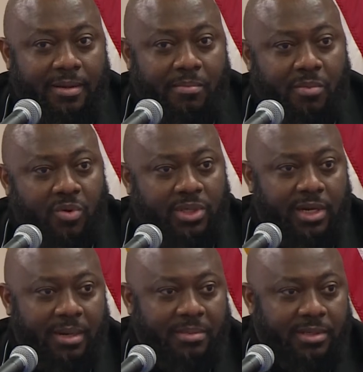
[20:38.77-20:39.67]
Most
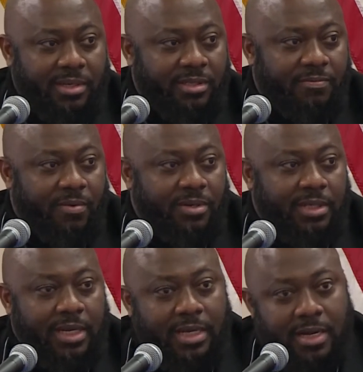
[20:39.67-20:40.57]
times, these folks,
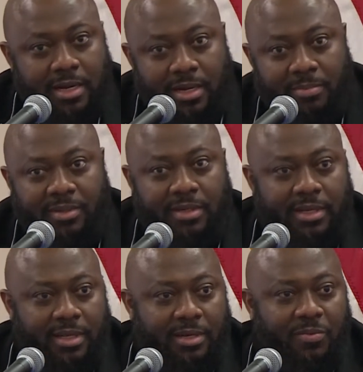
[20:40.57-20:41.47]
they come to the
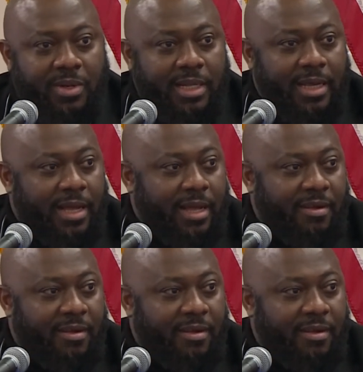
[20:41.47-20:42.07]
clinic when they